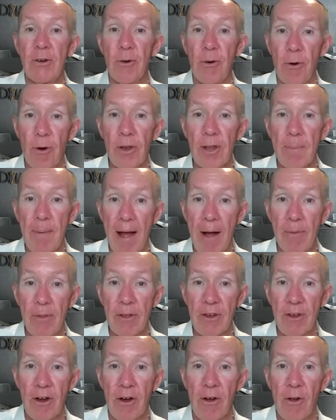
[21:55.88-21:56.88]
all about the
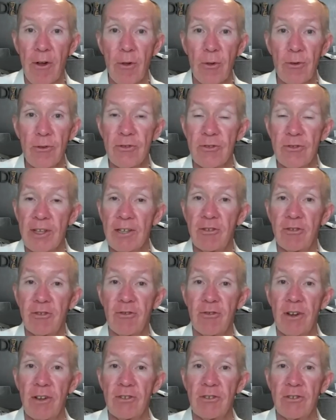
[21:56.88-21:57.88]
goals,
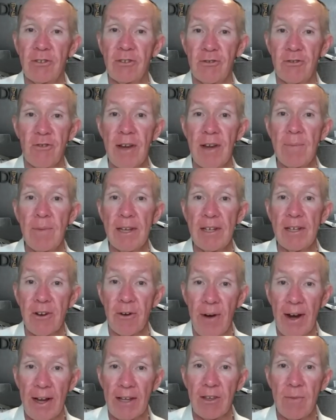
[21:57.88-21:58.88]
extremely
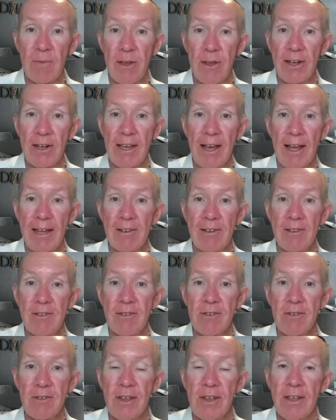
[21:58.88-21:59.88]
direct
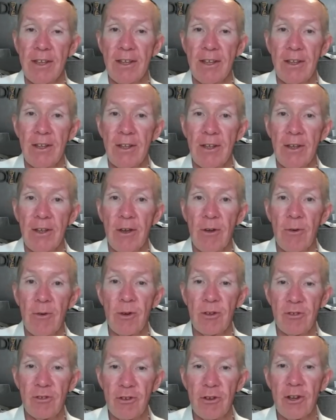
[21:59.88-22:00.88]
communicators,
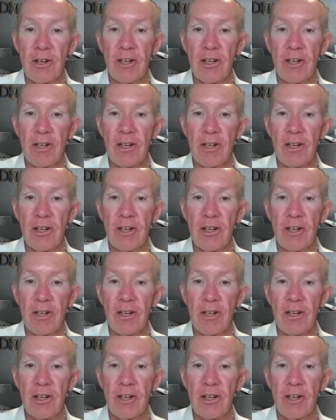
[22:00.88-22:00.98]
which you